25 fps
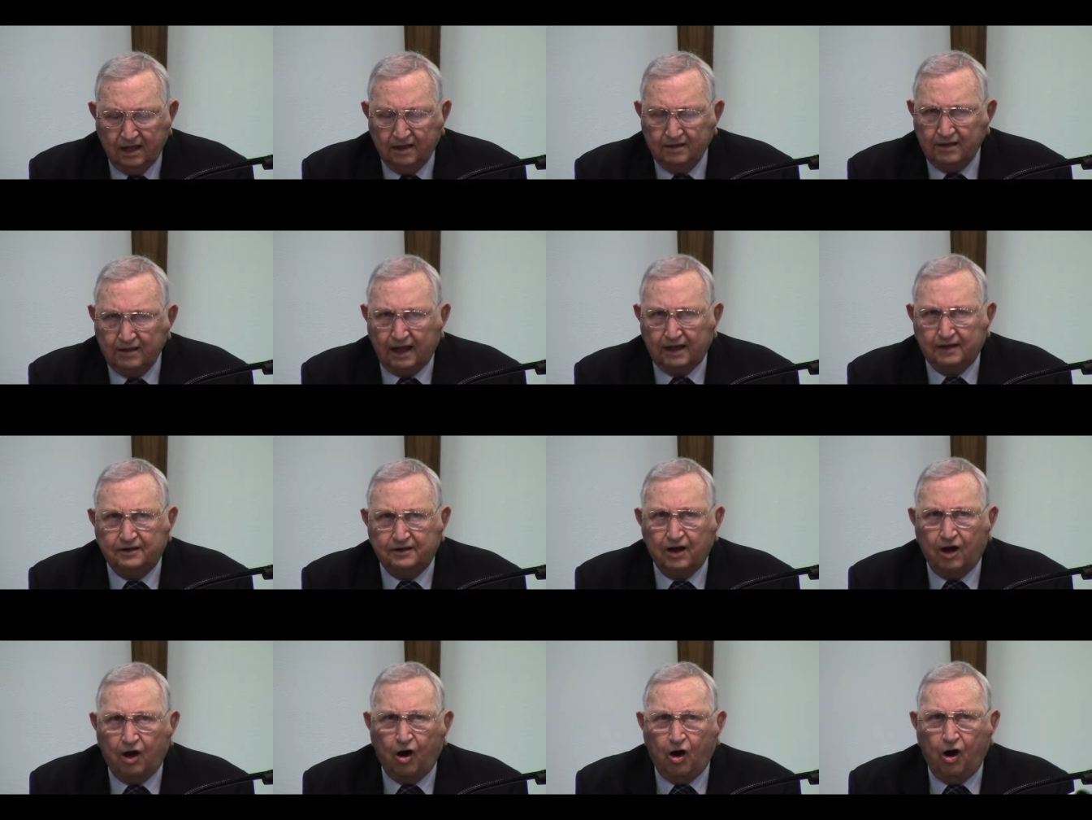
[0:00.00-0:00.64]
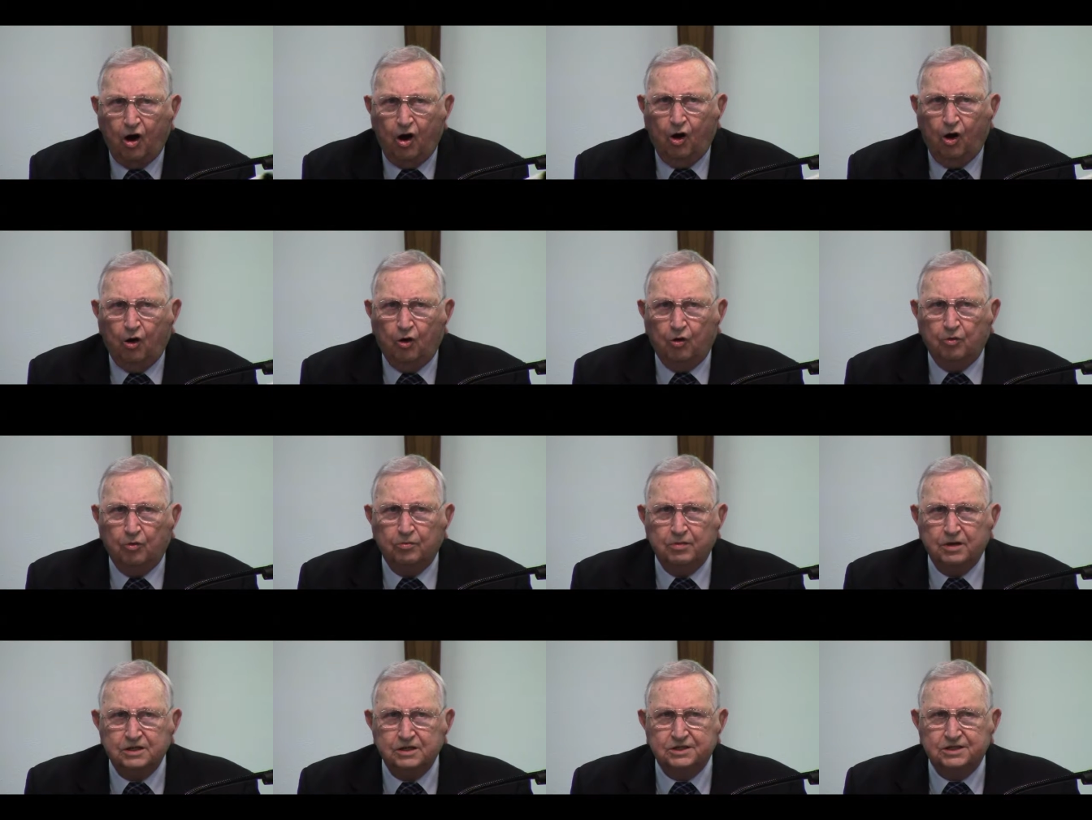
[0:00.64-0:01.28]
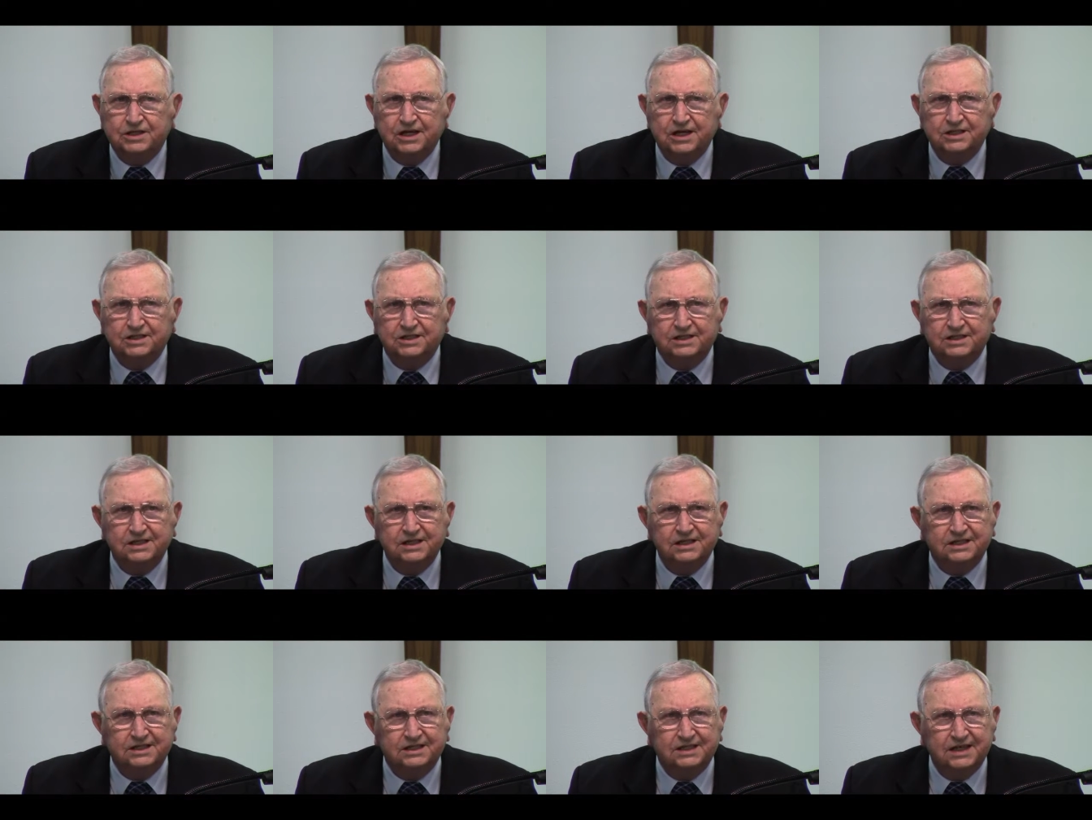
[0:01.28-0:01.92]
that the home is
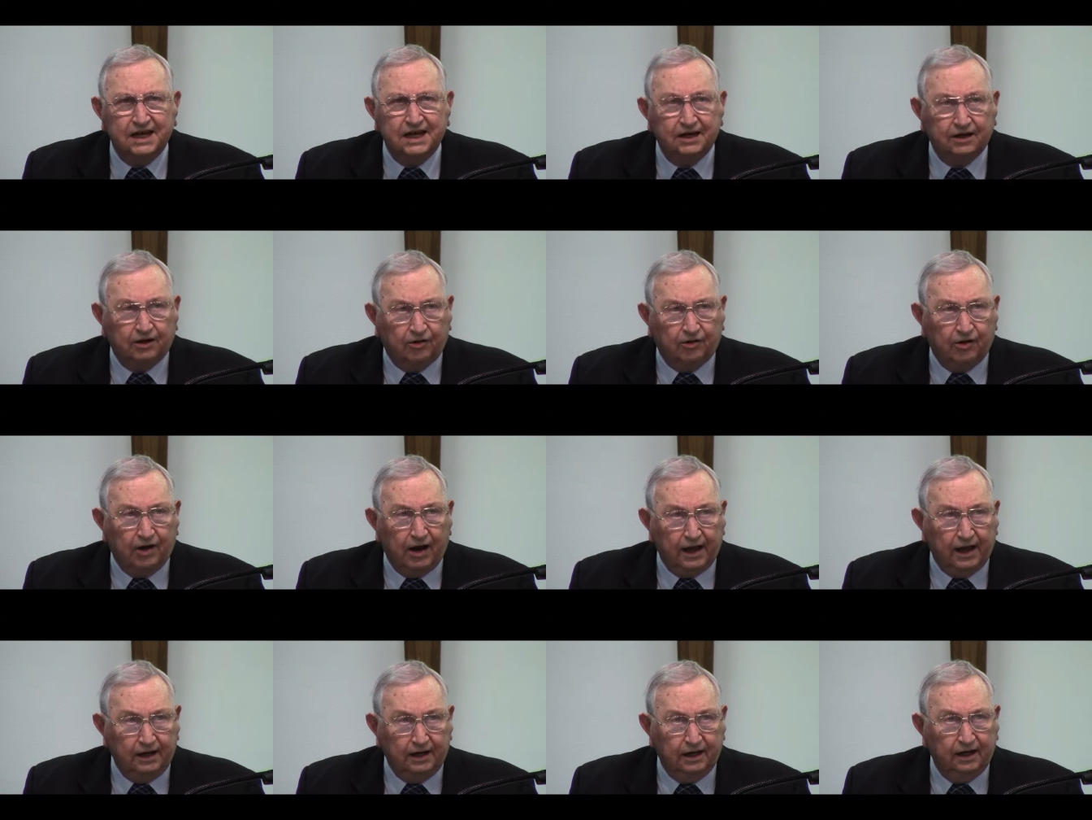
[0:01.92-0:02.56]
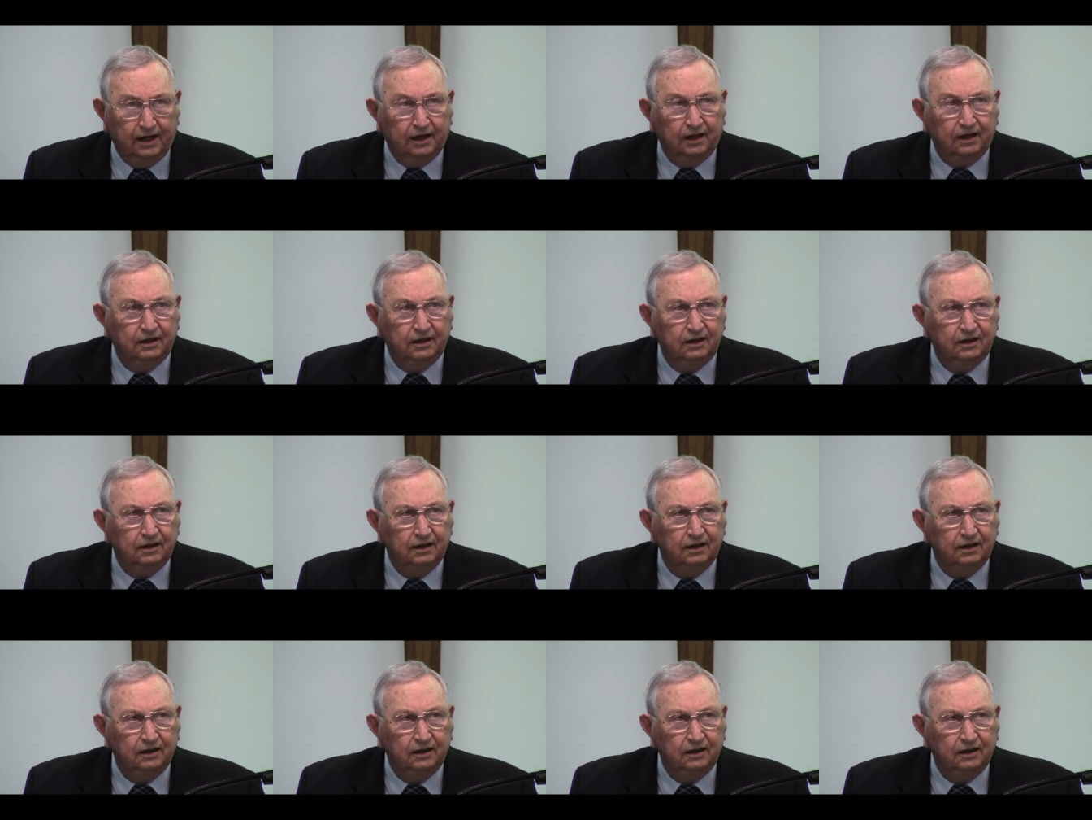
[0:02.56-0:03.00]
just disintegrating.